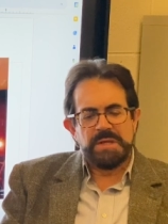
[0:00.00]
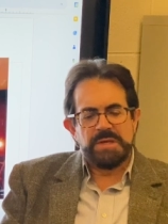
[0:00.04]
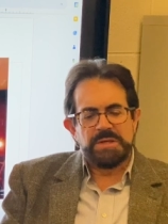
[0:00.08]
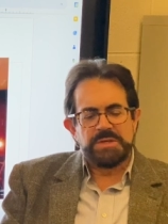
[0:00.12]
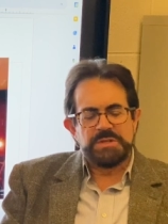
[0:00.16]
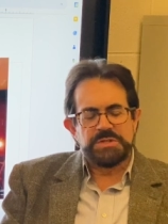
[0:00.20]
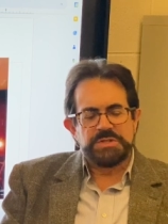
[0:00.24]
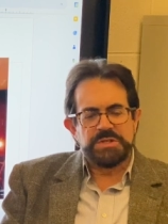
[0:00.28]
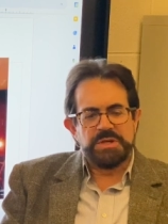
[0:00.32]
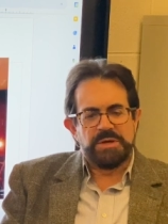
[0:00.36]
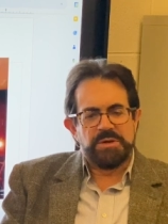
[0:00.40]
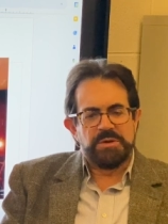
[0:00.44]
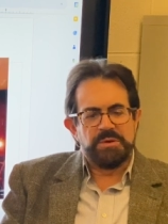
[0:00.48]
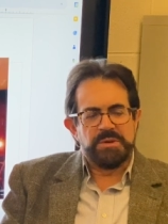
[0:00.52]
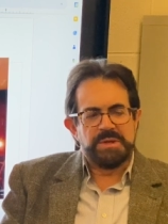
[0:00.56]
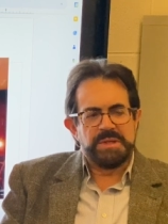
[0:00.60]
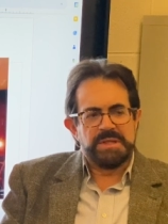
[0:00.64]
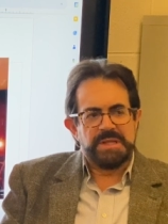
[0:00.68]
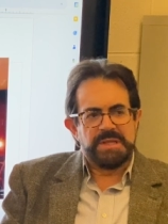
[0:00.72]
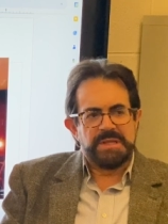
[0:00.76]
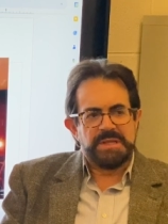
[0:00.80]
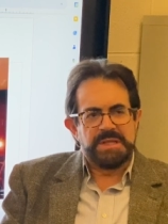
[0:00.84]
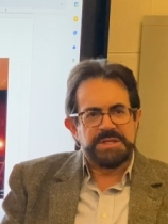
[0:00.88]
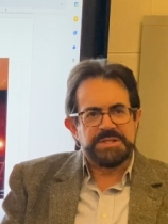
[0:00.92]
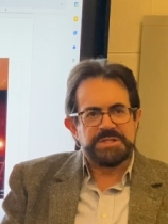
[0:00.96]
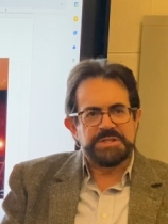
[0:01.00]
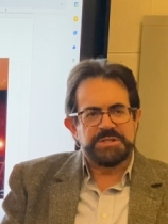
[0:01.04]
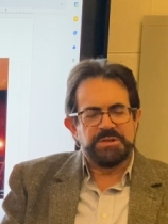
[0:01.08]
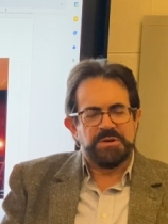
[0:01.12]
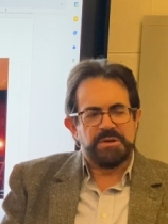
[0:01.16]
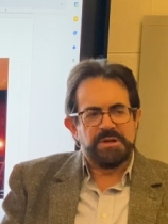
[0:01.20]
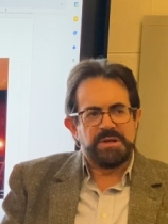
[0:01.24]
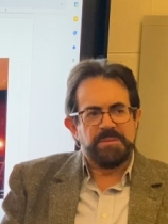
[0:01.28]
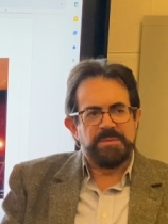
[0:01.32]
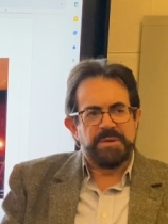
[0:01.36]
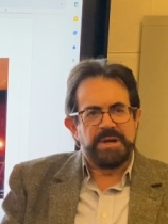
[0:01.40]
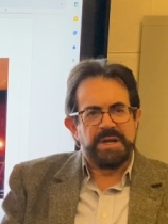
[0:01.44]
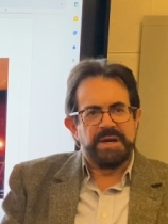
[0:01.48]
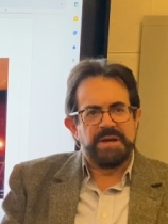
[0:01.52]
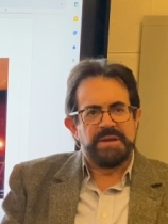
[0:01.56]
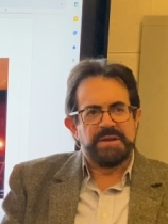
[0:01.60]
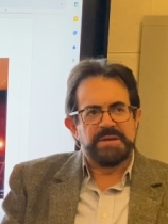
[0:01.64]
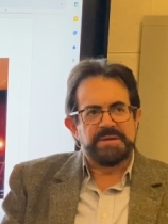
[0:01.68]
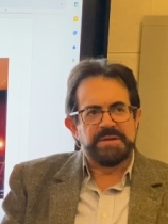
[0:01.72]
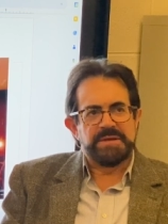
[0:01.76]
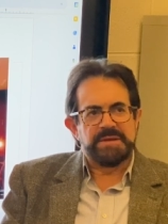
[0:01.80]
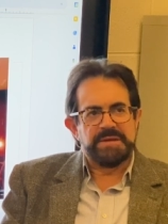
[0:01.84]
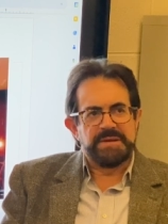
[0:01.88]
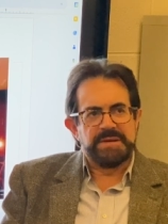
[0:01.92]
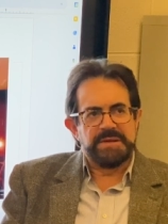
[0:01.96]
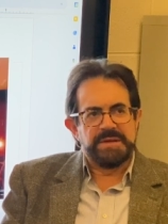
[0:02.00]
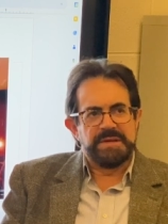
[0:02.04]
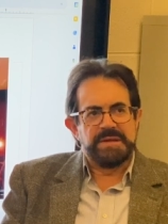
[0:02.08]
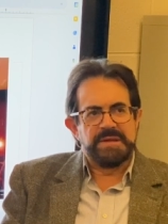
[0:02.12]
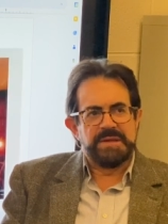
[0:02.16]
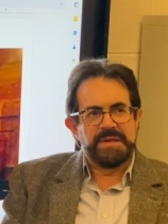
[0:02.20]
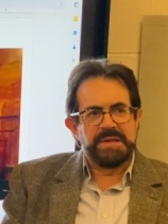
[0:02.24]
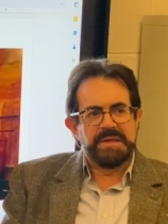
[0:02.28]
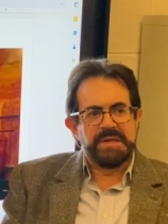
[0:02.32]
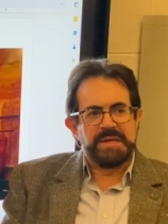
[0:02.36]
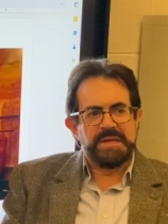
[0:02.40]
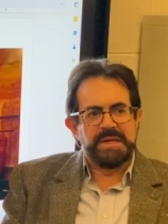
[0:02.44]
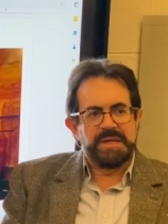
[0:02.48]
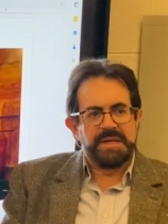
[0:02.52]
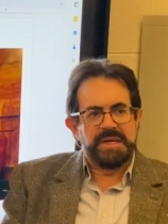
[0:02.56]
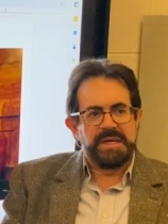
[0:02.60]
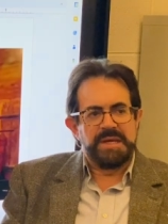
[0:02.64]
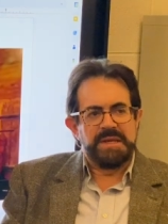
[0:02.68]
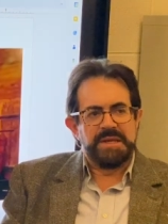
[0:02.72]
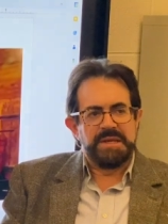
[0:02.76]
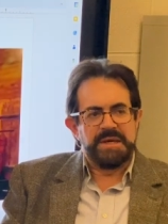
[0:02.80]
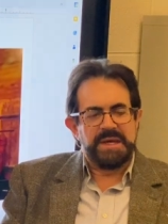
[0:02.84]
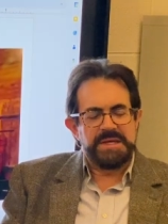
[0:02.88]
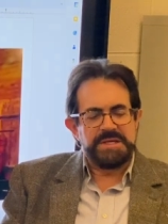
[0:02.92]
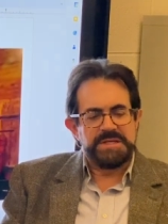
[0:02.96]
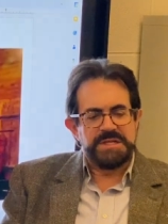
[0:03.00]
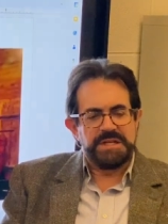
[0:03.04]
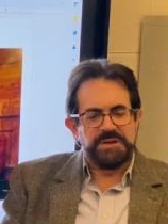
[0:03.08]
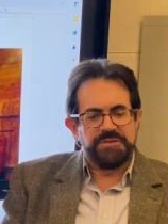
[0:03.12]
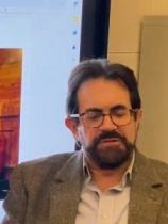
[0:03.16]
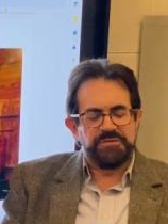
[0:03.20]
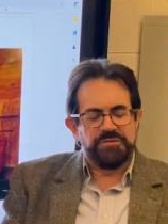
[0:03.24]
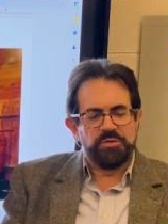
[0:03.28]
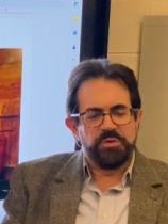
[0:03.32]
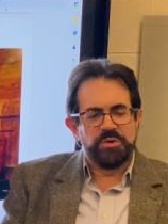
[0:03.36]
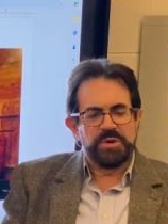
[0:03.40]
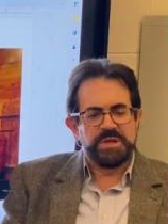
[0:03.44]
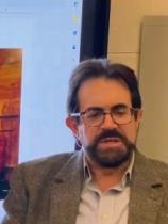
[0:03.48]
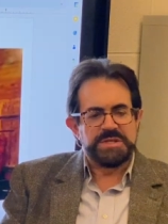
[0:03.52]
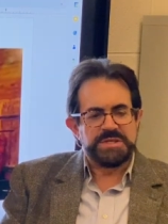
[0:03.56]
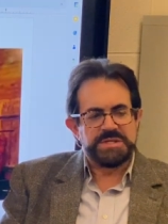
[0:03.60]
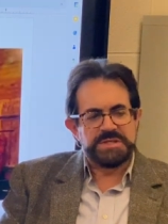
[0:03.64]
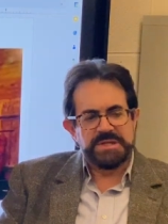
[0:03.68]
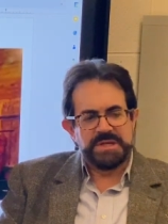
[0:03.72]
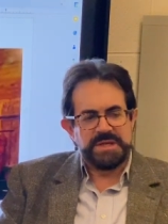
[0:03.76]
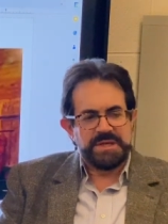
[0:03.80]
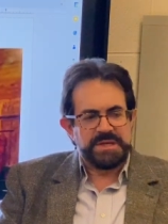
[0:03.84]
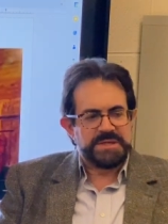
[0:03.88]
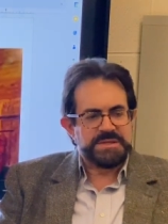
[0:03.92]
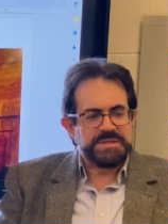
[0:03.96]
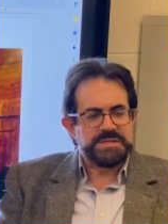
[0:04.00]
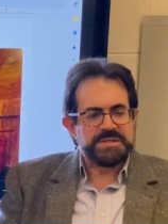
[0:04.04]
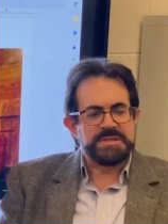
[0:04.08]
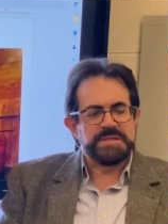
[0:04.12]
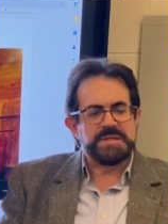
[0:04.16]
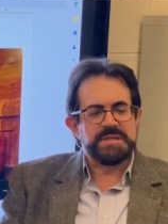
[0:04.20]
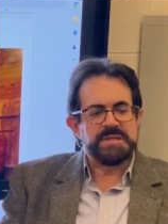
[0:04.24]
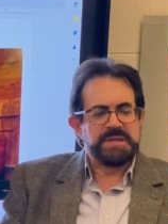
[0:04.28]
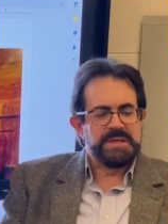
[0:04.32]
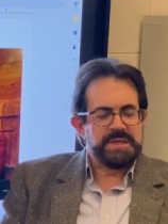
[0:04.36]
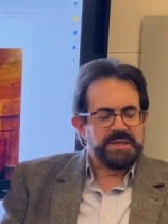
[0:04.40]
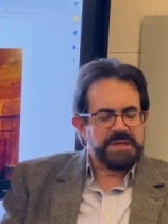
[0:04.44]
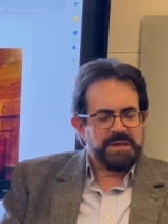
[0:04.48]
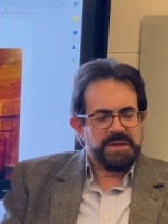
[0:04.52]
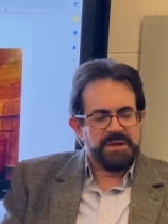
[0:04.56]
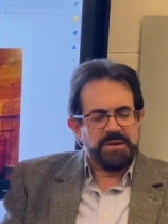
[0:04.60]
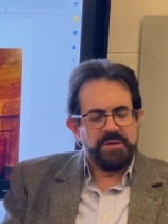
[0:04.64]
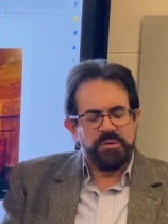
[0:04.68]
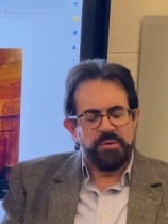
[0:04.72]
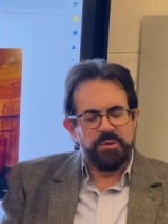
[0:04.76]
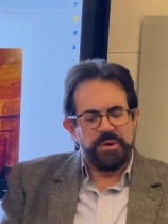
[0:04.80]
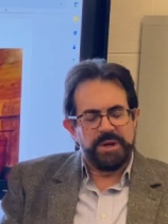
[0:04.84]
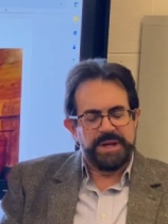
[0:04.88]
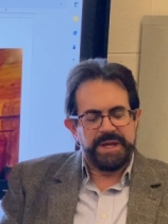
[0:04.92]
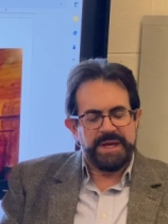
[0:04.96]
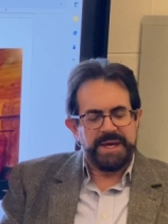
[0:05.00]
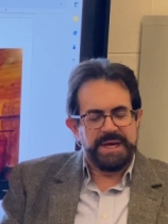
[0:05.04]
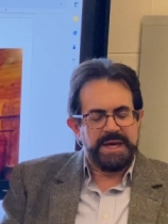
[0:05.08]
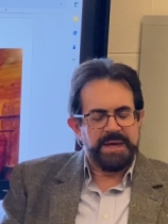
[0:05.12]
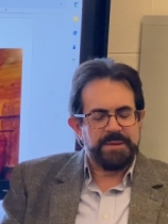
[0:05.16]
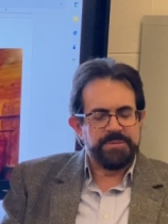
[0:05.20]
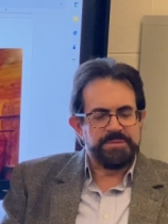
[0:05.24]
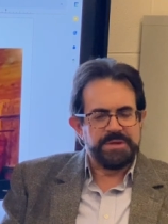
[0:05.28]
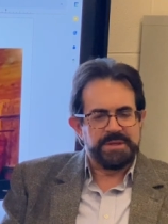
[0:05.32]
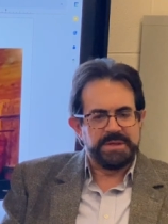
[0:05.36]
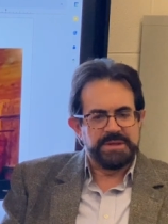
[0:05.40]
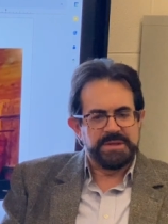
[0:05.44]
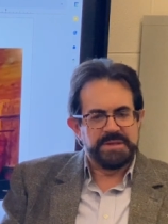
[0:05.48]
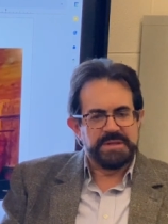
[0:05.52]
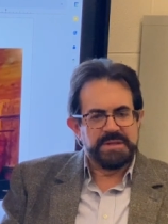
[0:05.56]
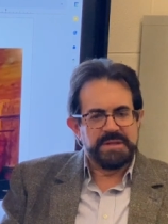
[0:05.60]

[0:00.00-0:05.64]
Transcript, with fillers: so let's talk about in 1946, what happened.